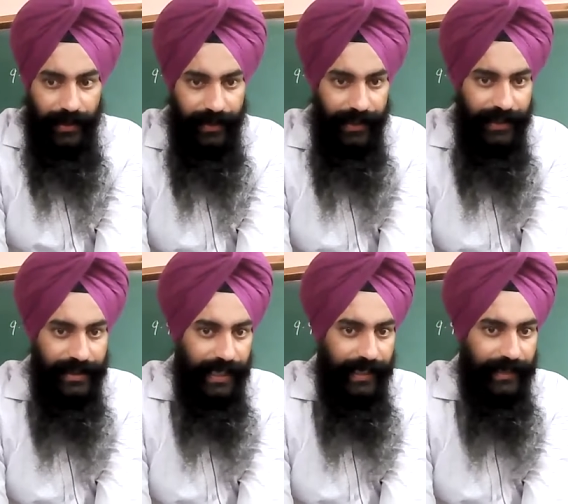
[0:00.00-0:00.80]

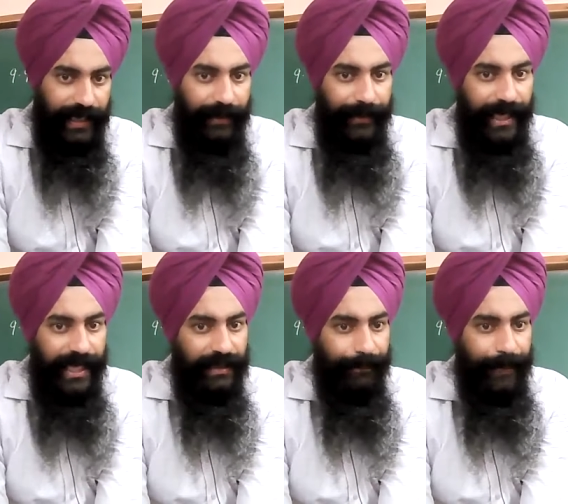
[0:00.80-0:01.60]
Writs, it can be
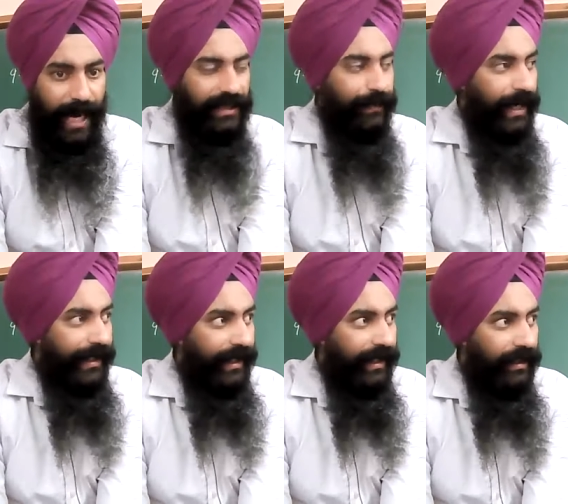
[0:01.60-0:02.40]
as a pass by
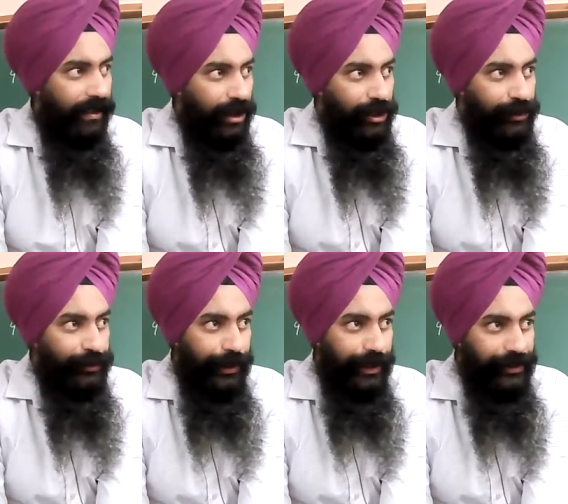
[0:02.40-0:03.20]
the
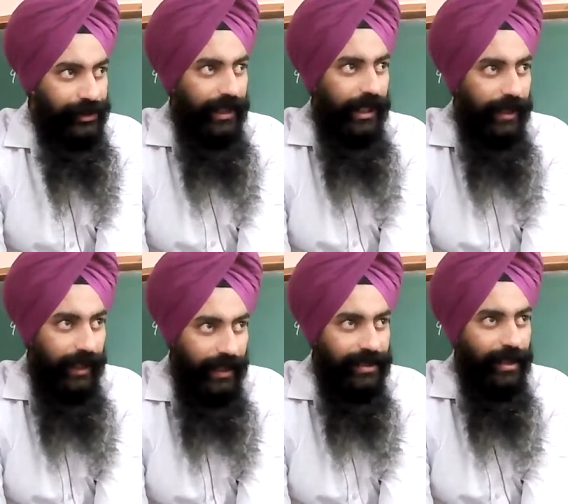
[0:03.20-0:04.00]
judiciary
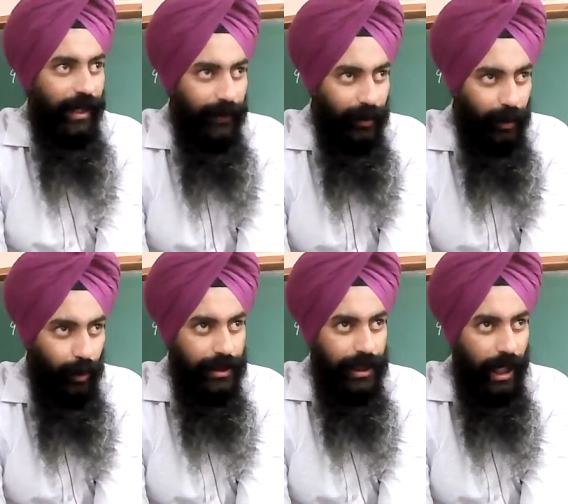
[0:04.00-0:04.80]
against of
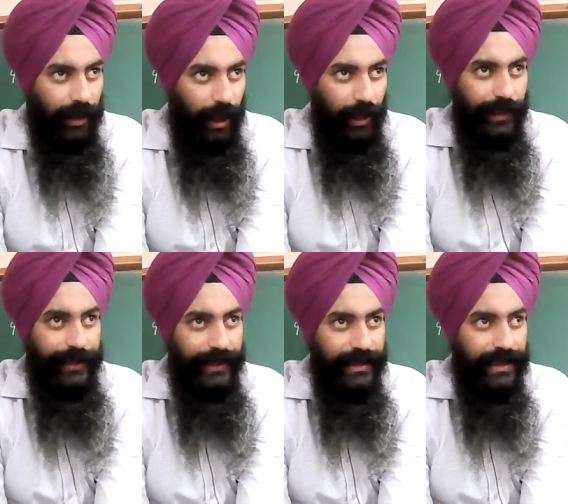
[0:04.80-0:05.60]
those
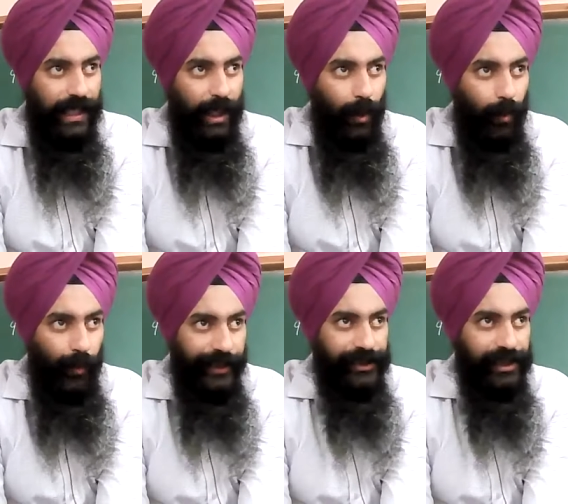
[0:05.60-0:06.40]
authorities
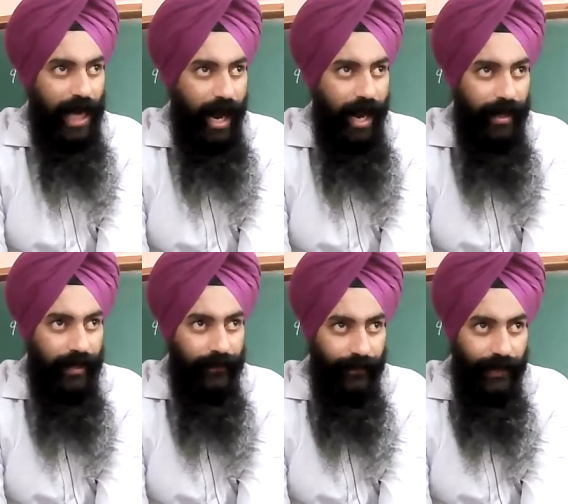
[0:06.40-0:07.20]
which
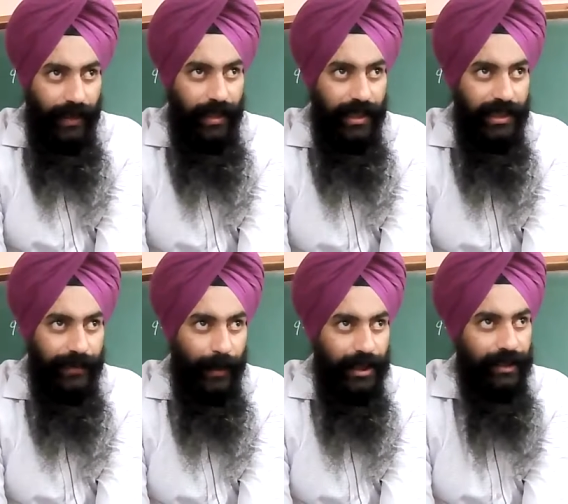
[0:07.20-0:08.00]
are
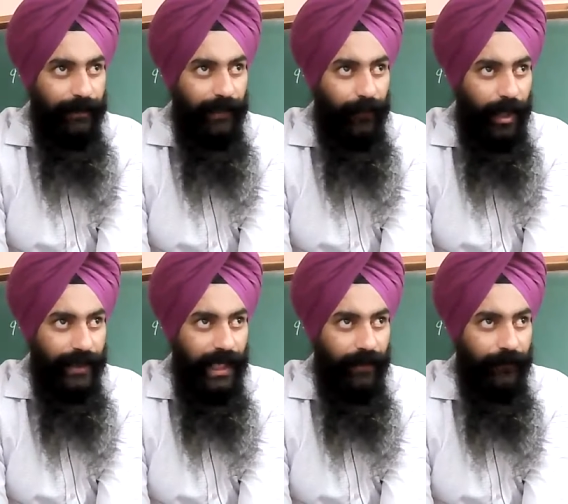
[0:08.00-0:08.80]
responsible for
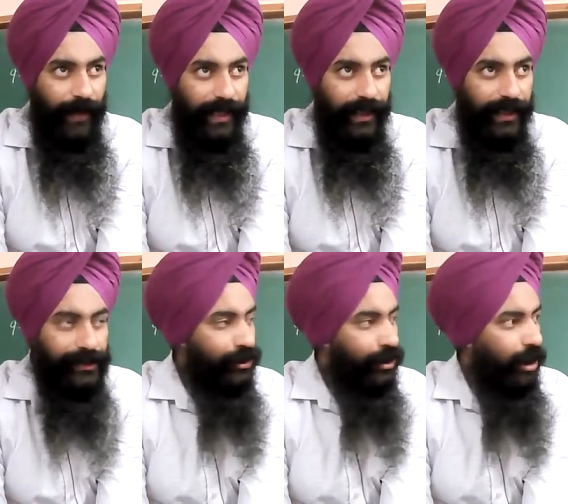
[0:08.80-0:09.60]
the
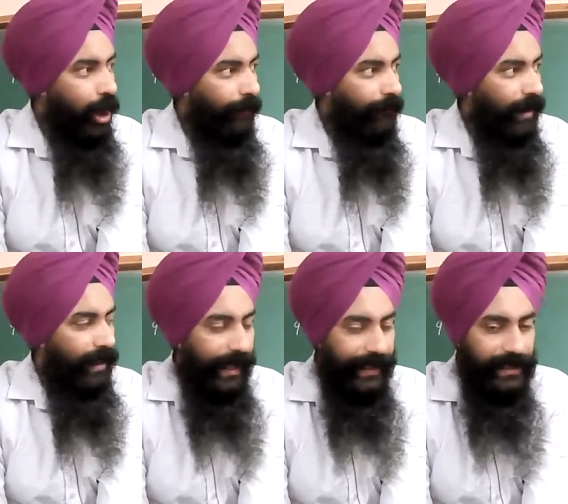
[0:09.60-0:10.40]
violation of the
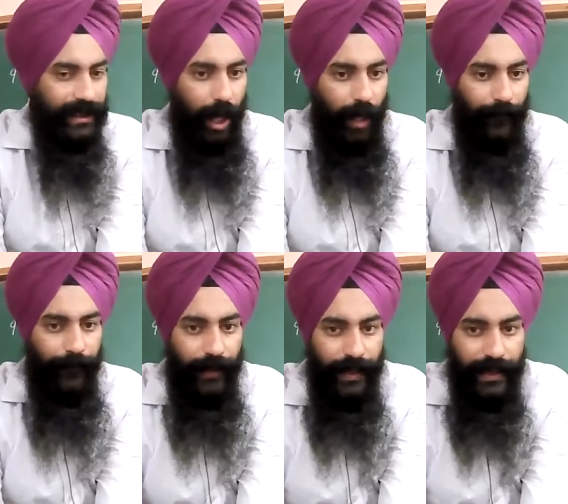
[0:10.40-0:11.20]
rights of
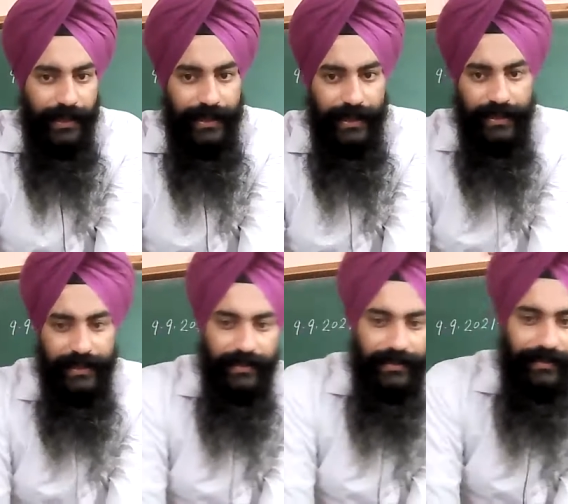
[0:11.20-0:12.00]

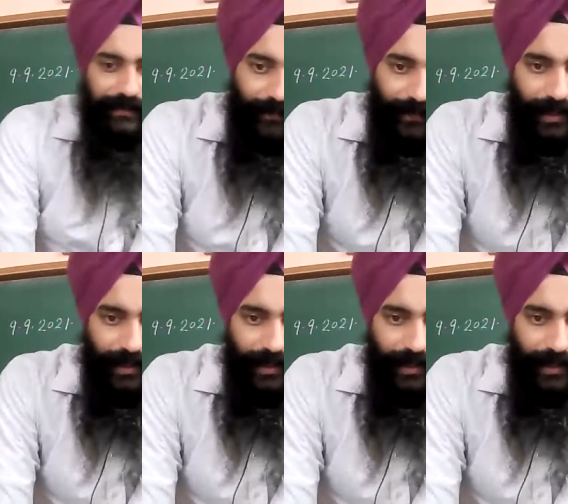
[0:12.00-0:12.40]
citizens.